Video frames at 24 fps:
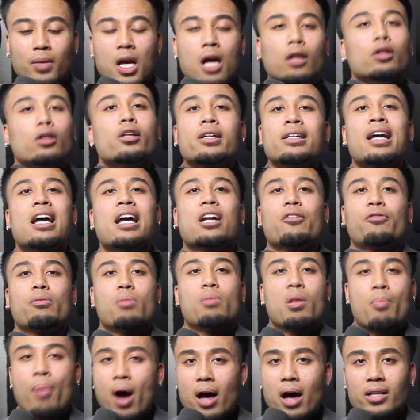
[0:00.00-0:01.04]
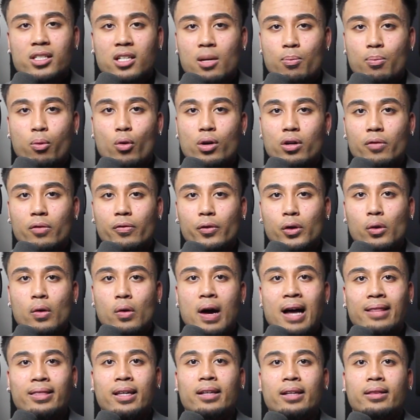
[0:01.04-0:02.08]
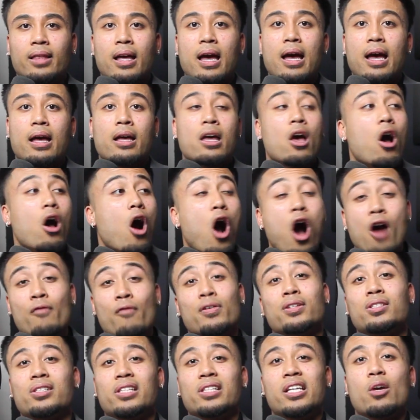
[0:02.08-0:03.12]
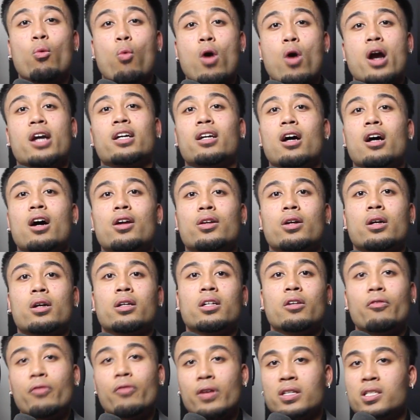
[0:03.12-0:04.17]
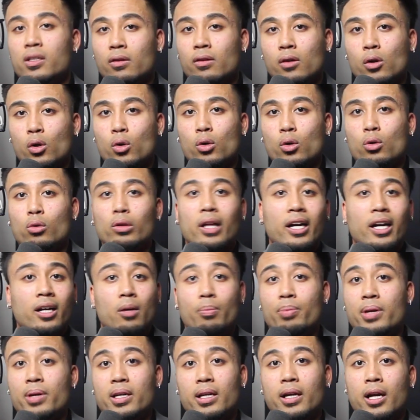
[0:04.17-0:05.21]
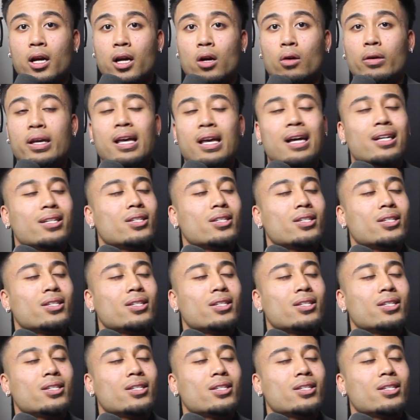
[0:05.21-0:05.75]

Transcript: Looking at it from the positive point of view, I think that obviously working under a defensive guru like a Pete Carroll, he has